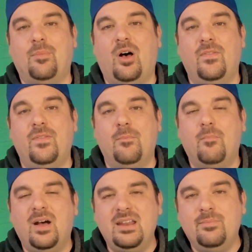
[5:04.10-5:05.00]
on the
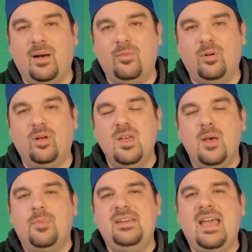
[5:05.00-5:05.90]
money bubble,
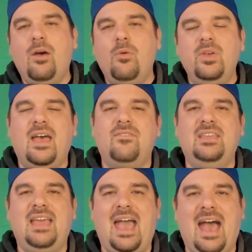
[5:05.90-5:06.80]
but now we have the
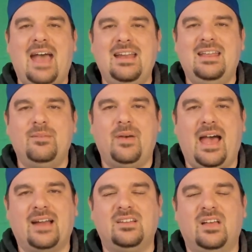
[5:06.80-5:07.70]
added
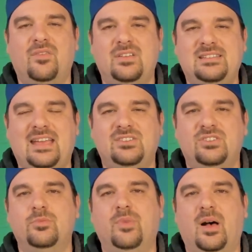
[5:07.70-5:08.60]
impact of a day
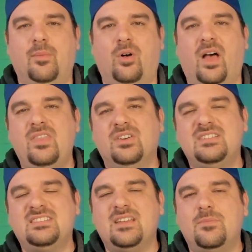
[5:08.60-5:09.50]
two bubble. And there is
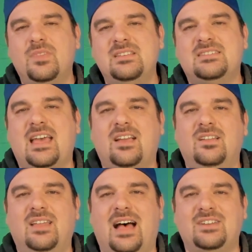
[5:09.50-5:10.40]
something
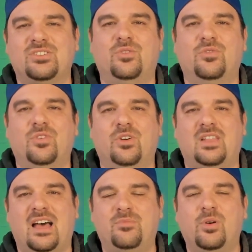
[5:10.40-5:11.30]
psychological for a lot
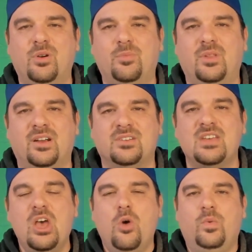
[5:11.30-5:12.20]
of poker players
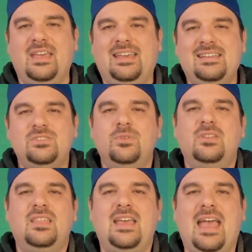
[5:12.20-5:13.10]
when they get
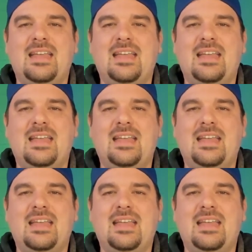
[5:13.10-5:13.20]
to the